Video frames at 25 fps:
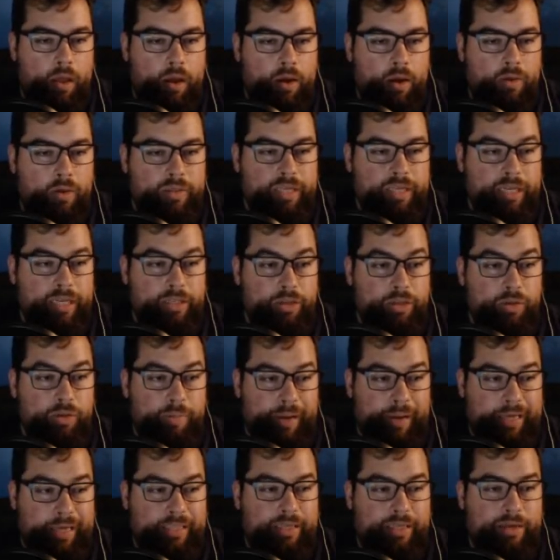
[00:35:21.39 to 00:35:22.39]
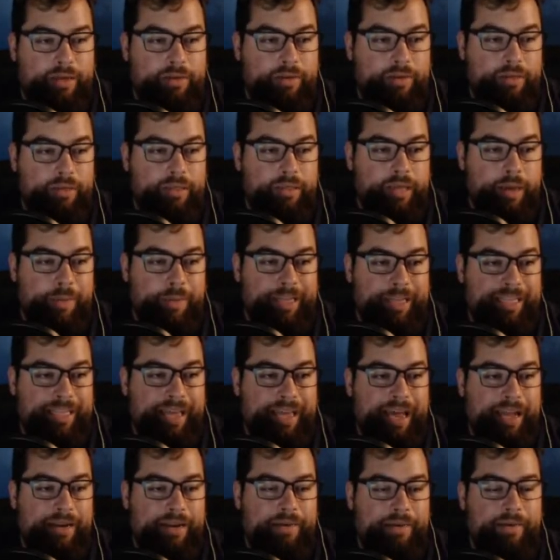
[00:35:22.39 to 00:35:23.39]
Oh, it's got 2 bicycles. How about
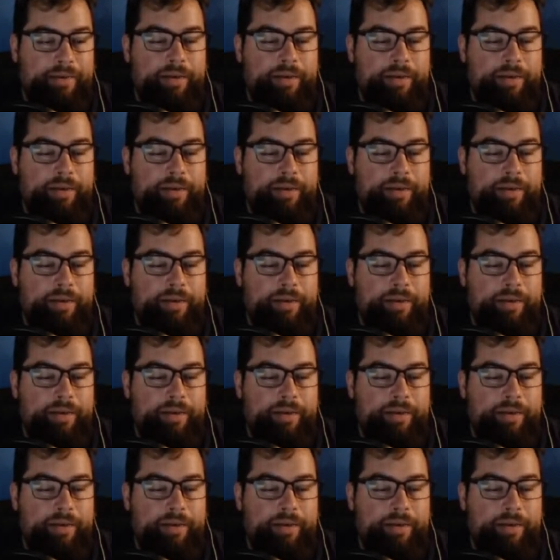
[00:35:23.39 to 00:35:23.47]
that?